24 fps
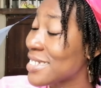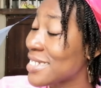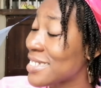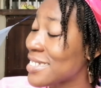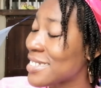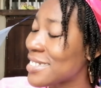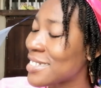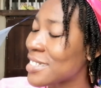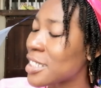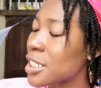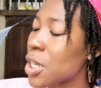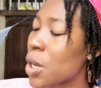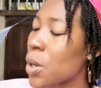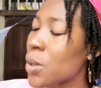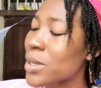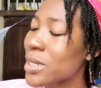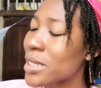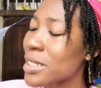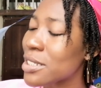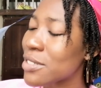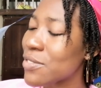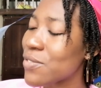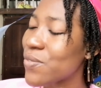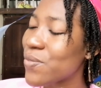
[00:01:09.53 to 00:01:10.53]

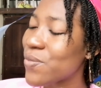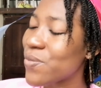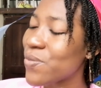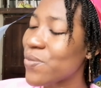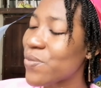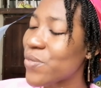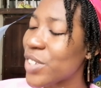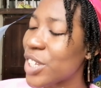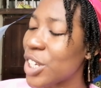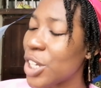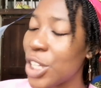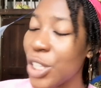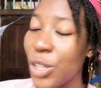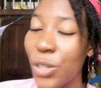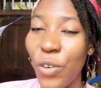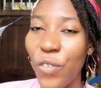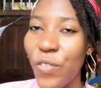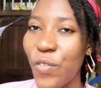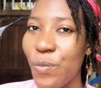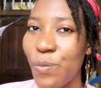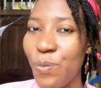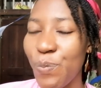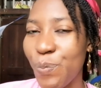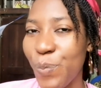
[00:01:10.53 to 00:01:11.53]
disgusting feeling
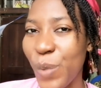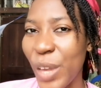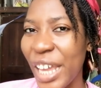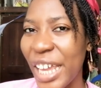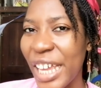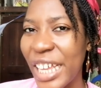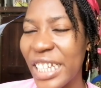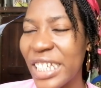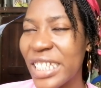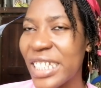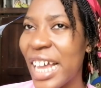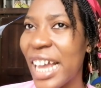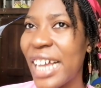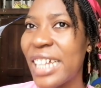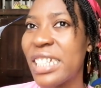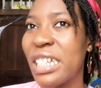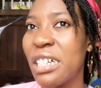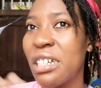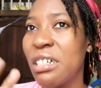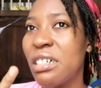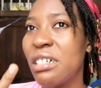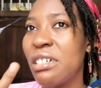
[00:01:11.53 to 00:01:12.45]
of pain, and